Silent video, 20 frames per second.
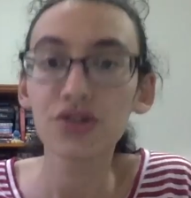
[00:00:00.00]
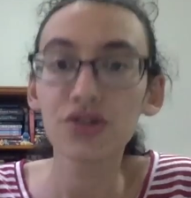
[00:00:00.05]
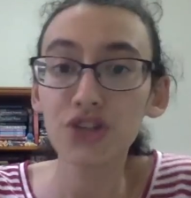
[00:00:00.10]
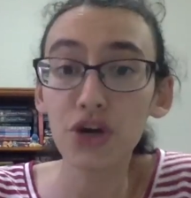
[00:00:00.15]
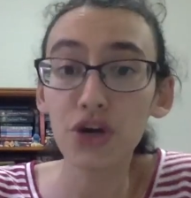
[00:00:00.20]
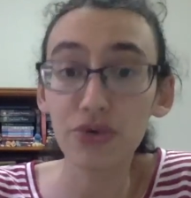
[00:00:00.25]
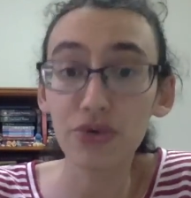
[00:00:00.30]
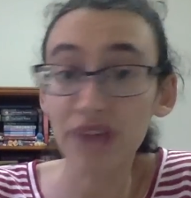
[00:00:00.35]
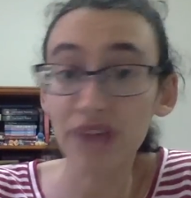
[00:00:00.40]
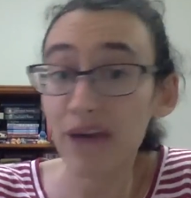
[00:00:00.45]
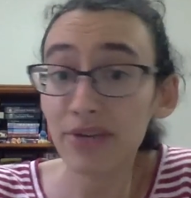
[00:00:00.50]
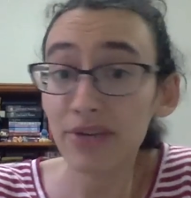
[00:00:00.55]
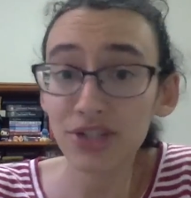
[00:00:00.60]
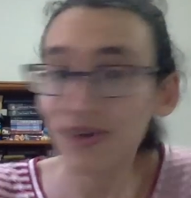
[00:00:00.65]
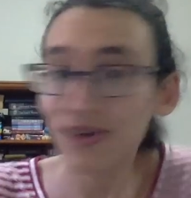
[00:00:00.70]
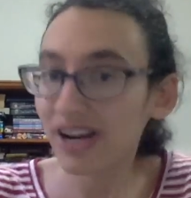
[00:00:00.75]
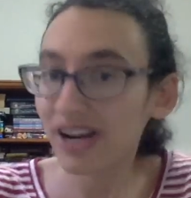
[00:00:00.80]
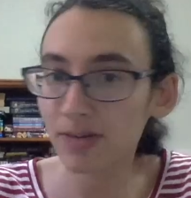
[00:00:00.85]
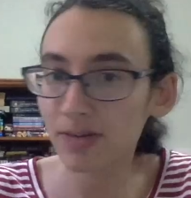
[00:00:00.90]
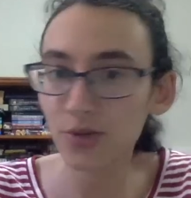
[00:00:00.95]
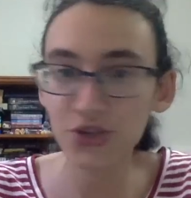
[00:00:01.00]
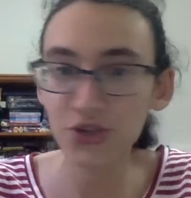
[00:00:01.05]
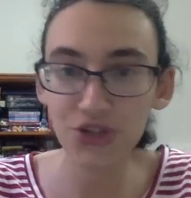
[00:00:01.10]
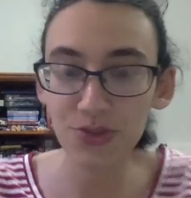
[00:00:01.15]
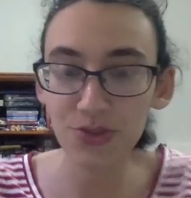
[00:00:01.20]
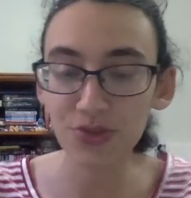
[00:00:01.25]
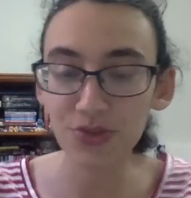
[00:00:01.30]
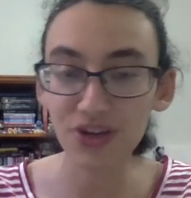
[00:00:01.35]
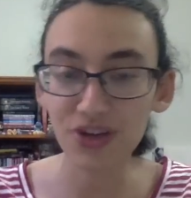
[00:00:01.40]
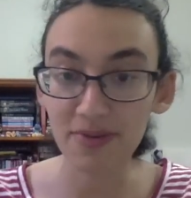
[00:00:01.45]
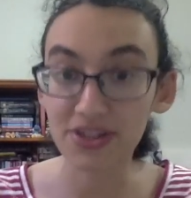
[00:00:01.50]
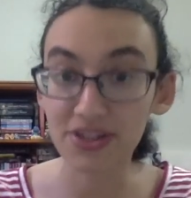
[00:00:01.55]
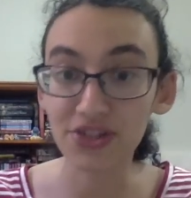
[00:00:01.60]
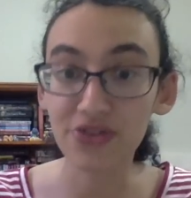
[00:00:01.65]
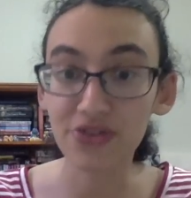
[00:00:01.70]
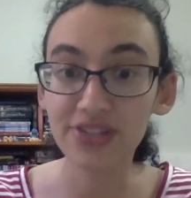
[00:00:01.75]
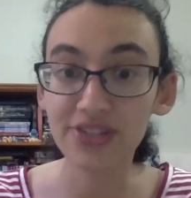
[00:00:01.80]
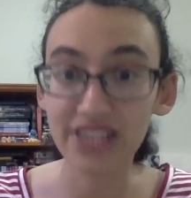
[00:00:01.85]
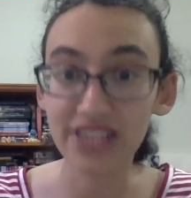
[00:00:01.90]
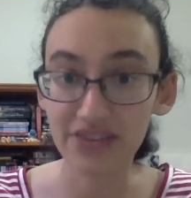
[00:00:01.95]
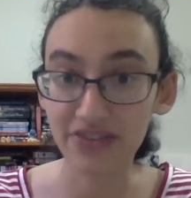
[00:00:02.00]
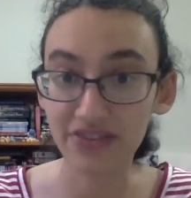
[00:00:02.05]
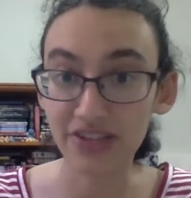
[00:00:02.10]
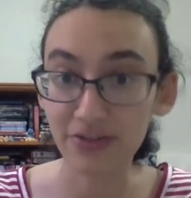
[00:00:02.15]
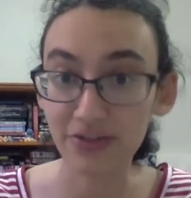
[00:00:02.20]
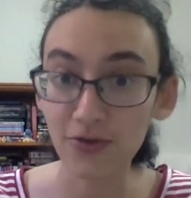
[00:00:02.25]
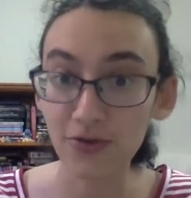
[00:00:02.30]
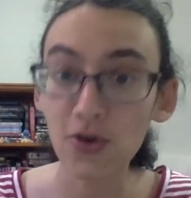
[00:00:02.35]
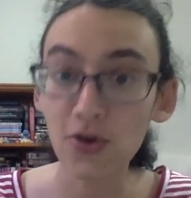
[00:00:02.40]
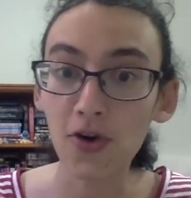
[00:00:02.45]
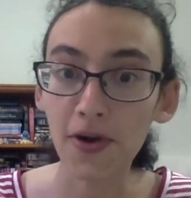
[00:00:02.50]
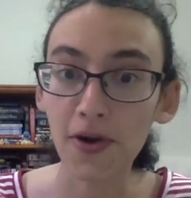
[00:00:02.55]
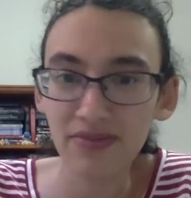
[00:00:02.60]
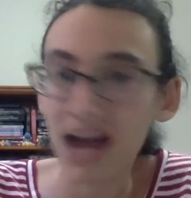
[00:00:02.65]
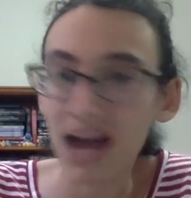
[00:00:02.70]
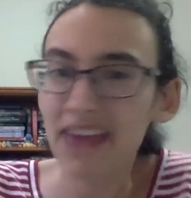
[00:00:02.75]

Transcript: So that was Dragon Ball Super episode 74.